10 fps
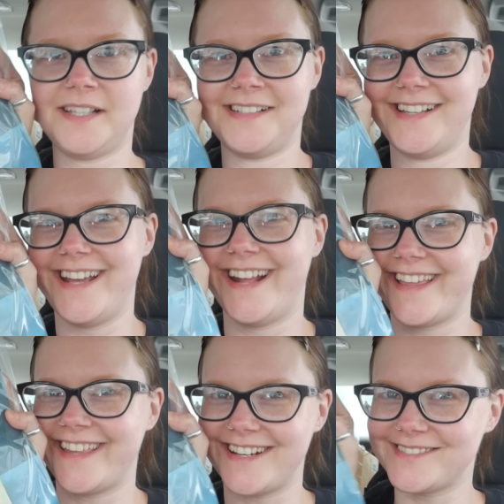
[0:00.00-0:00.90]

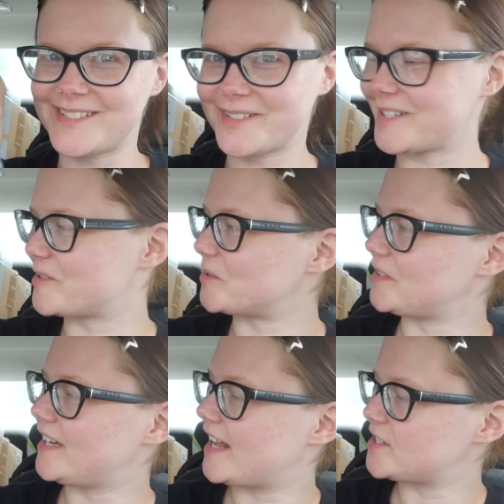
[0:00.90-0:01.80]
I thought it was really
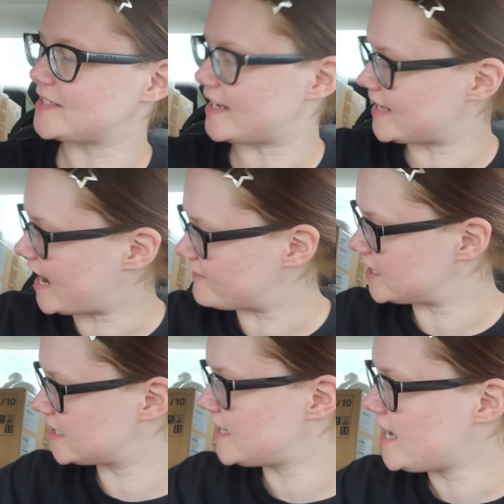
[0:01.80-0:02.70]
cool and I just had to have
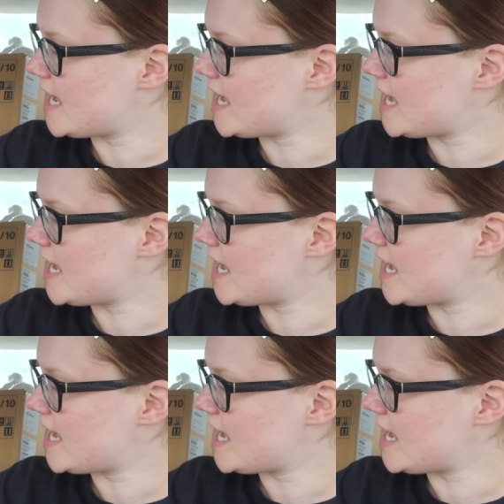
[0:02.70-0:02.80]
it